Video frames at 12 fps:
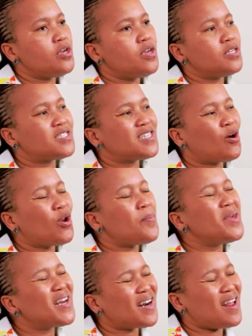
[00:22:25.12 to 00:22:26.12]
It's going to be
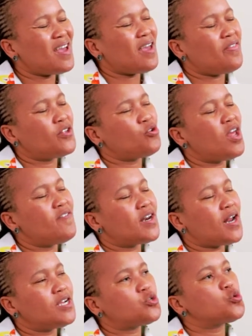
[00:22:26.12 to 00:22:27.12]
rare that you'll have a
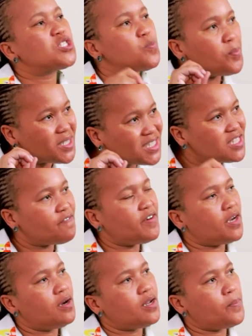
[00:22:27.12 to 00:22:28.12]
right to
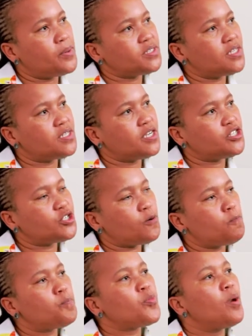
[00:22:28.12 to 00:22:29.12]
specific representation,
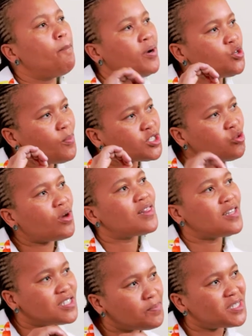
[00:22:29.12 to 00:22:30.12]
but you must look at
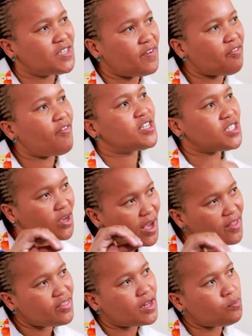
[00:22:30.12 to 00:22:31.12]
the specific facts
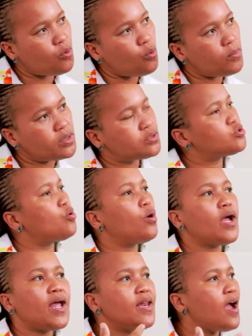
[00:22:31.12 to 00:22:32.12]
at that moment.
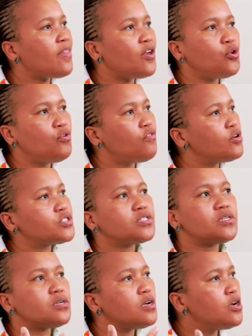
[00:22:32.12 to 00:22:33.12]
So any other
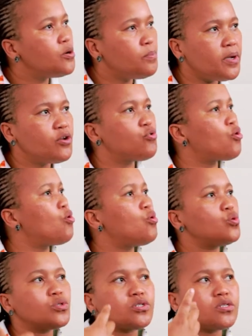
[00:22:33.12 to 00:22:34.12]
university, be it
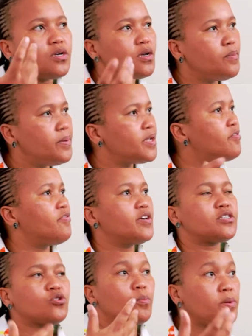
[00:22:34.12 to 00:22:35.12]
Rhodes, be it
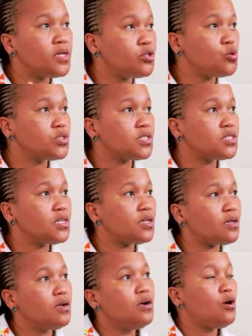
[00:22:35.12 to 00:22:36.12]
Wits, or be it
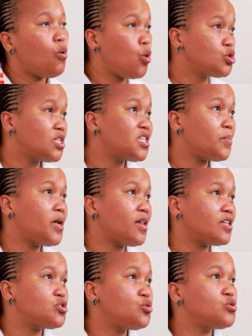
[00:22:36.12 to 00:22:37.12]
UCT, who's disciplining their
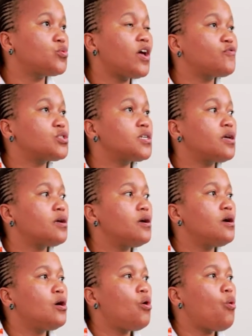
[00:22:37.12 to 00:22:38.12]
students would have to say,
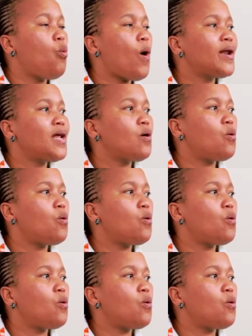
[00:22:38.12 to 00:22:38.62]
what